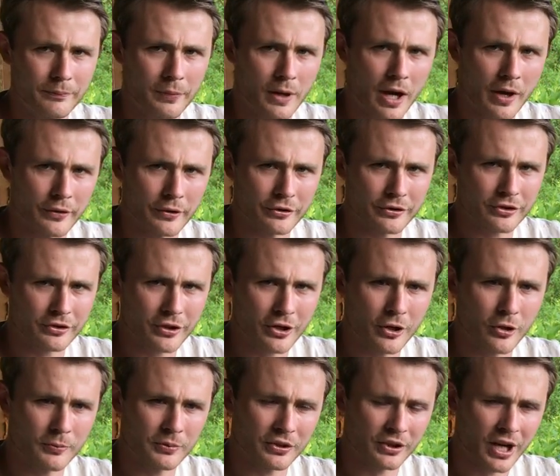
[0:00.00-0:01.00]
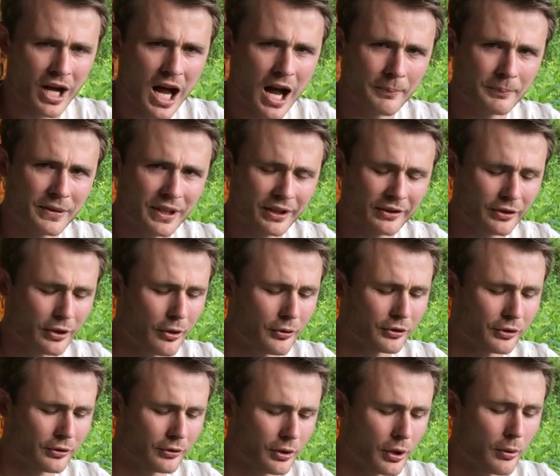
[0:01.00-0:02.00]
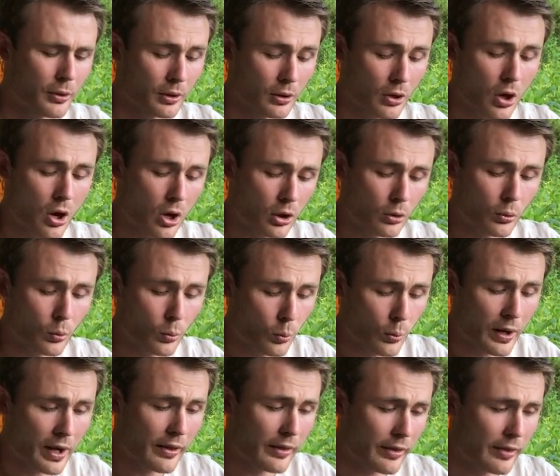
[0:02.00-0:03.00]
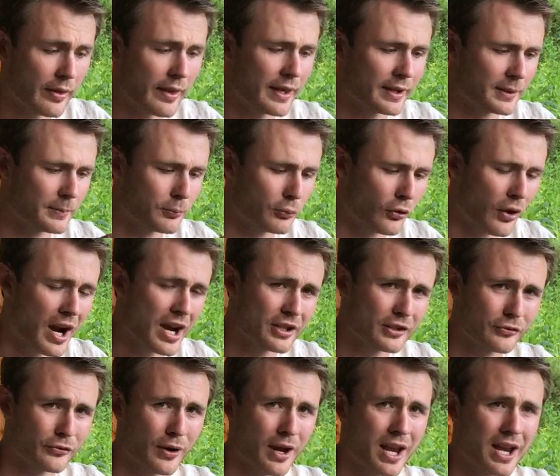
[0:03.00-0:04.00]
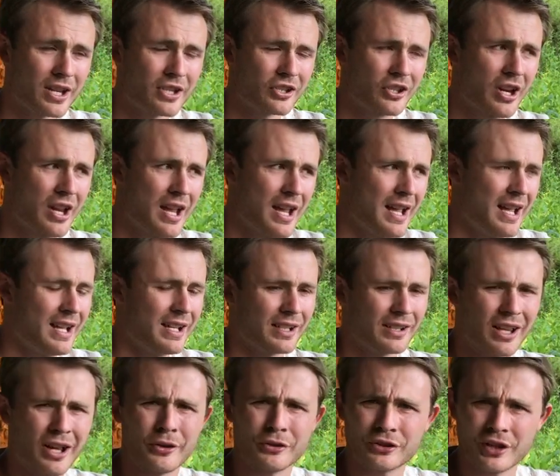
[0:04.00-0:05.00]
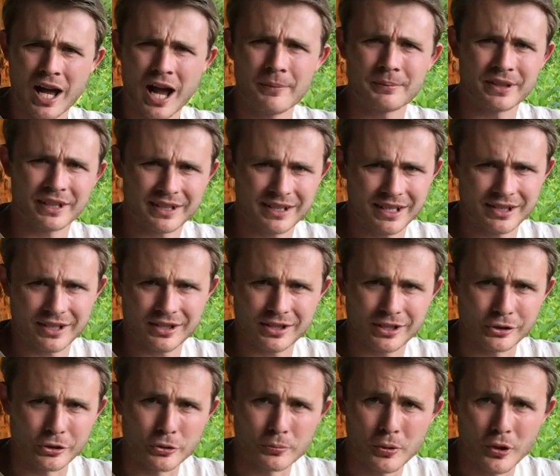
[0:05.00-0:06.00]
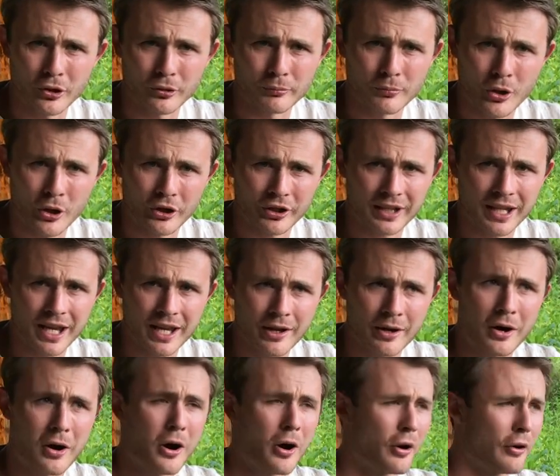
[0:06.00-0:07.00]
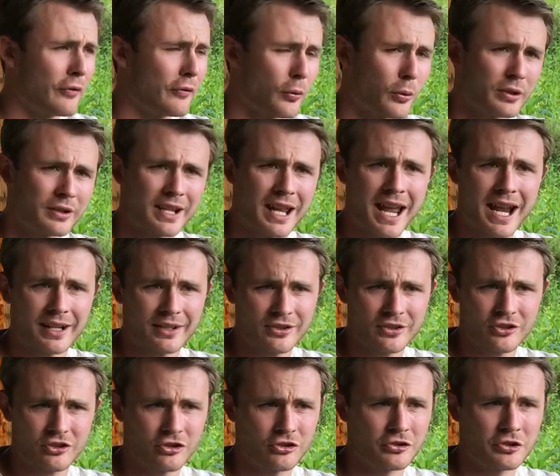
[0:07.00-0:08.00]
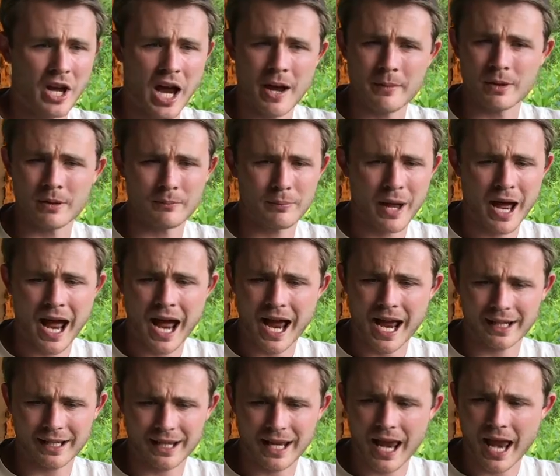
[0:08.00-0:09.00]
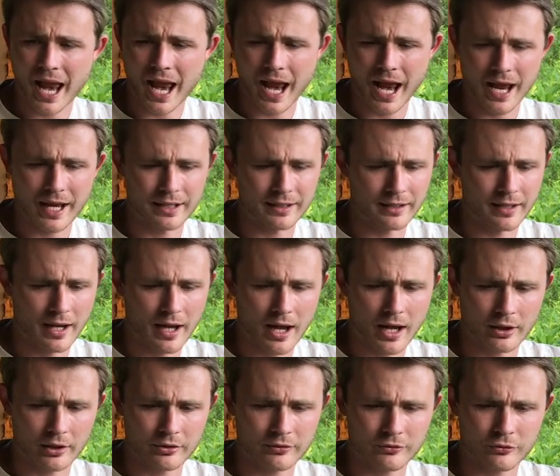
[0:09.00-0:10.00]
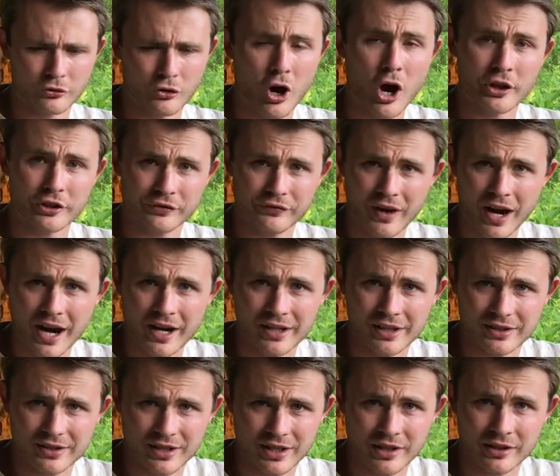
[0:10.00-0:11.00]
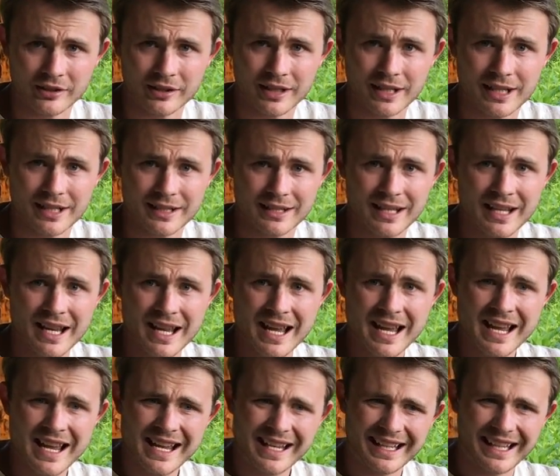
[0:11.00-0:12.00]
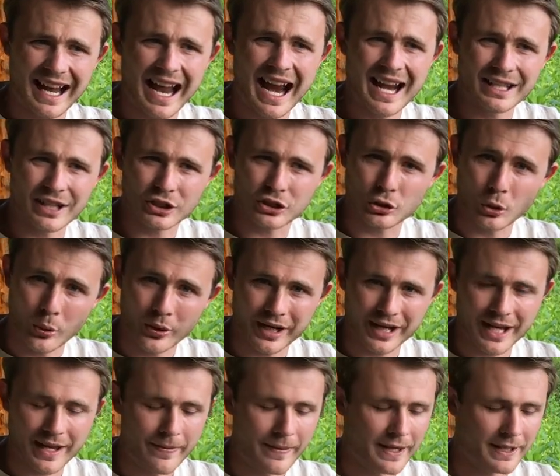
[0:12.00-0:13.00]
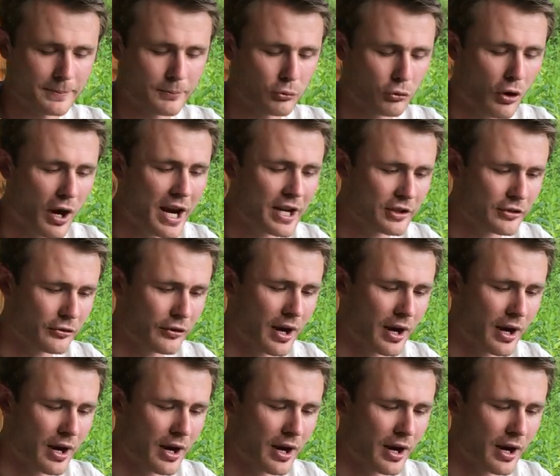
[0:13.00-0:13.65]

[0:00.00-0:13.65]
other scopes and optics go along with this price range, so optics such as the Leupold Mark AR, Vortex Diamondback, and Crossfire series, kind of sort of in this price